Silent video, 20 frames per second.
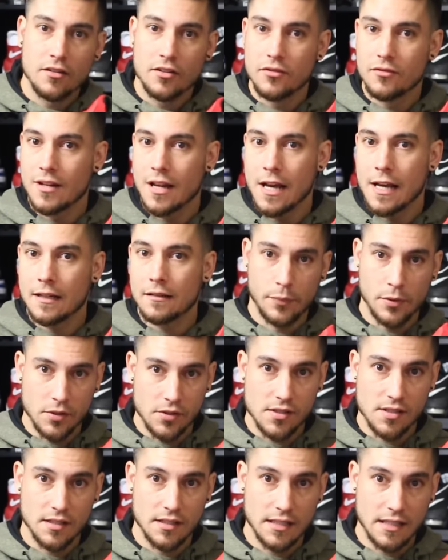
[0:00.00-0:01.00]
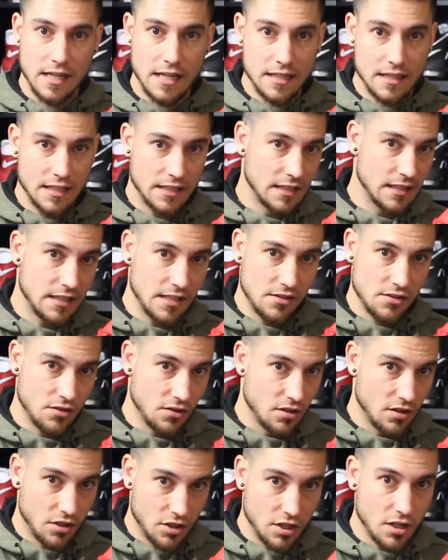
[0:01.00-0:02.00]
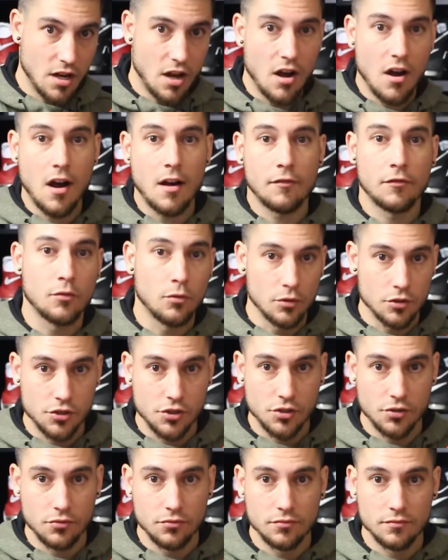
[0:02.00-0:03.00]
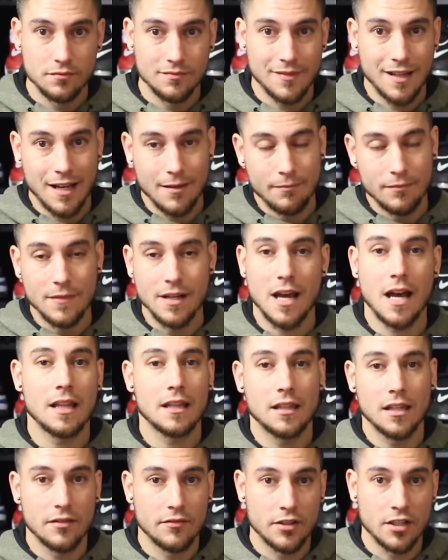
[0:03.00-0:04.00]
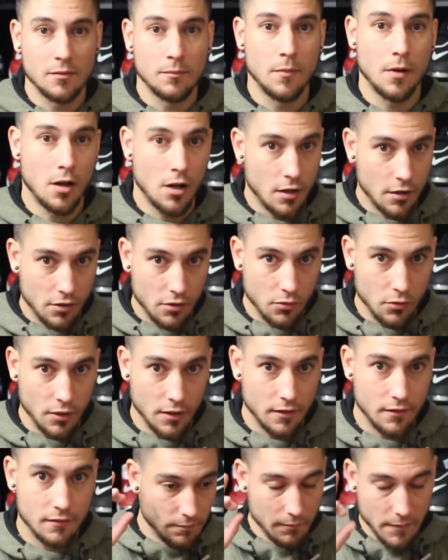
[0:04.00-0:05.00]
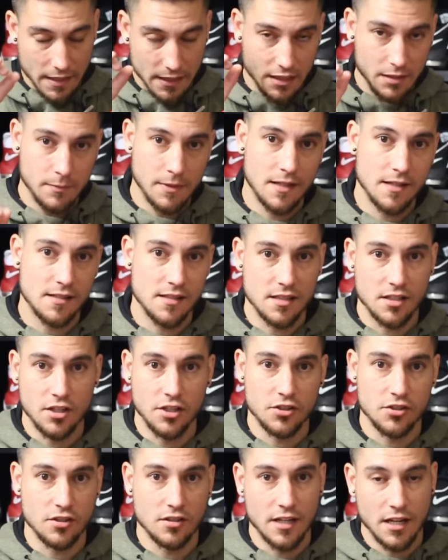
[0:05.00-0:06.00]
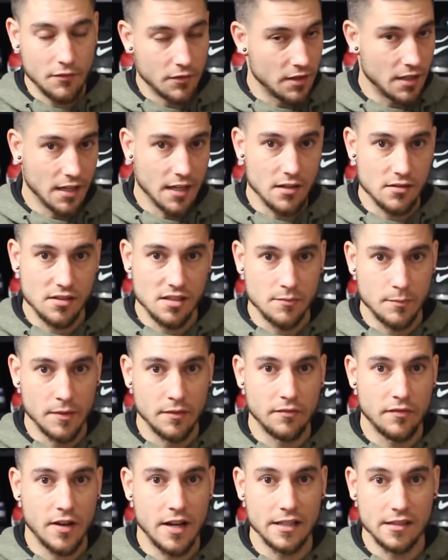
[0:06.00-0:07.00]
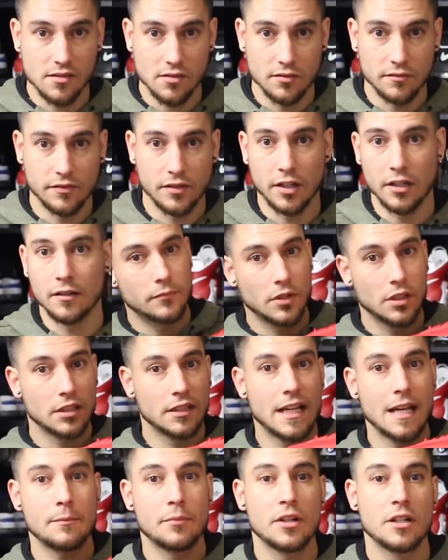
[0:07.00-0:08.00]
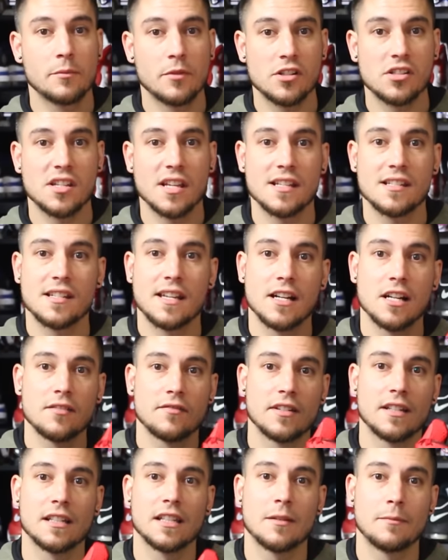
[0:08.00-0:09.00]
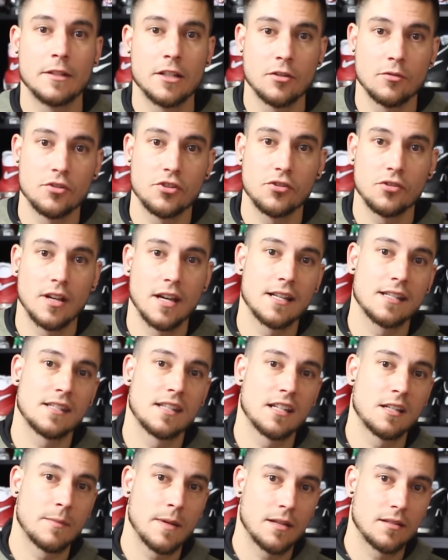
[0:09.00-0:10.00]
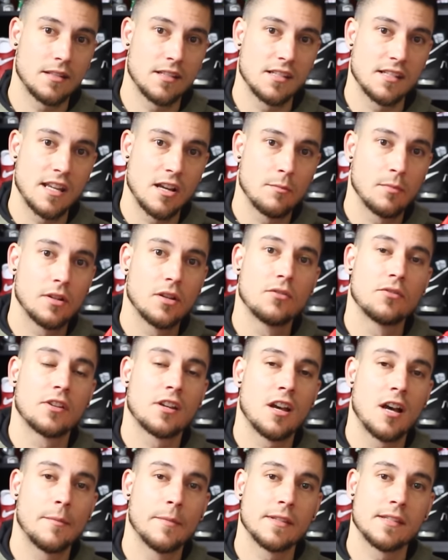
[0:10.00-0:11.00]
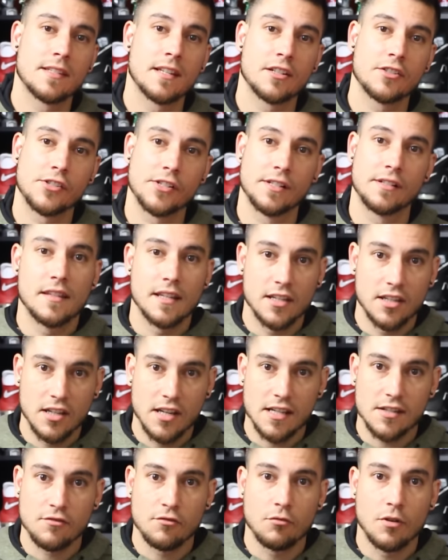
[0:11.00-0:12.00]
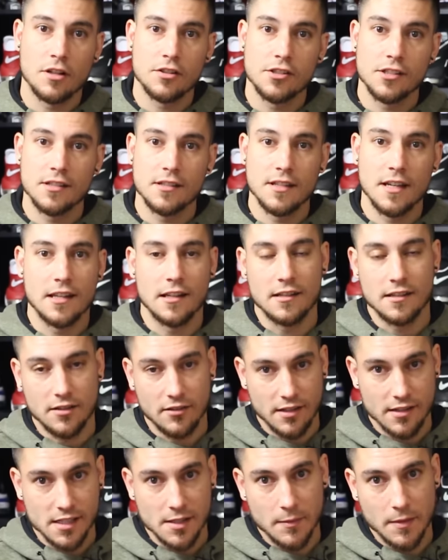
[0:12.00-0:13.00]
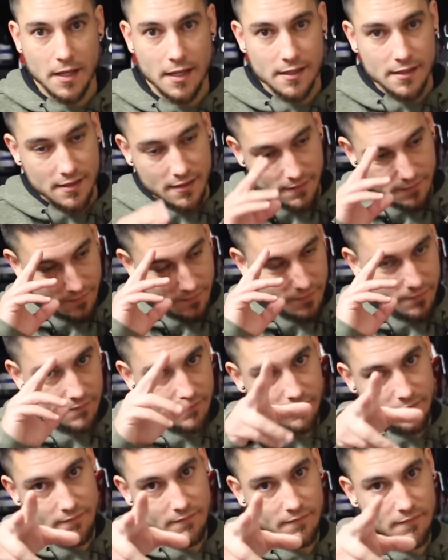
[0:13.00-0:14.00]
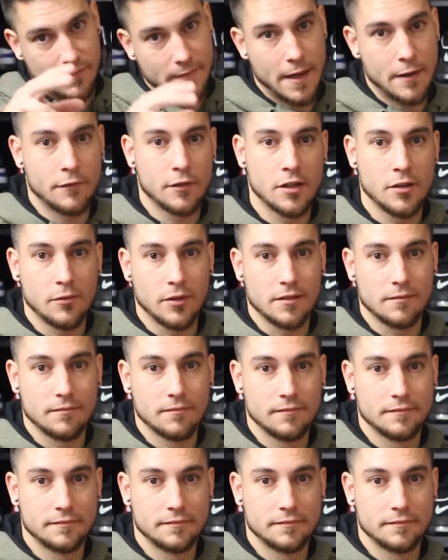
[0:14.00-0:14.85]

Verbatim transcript: Are you not? Personally, I think that these are a good off-court shoe. I'm not loving them on court, mainly because of the cushion. Everything else has been fine so far. But that pretty much takes care of it. Let me know what you guys think about these down below in the comment section. Thank you guys for watching, and until next time, guys, have a good one.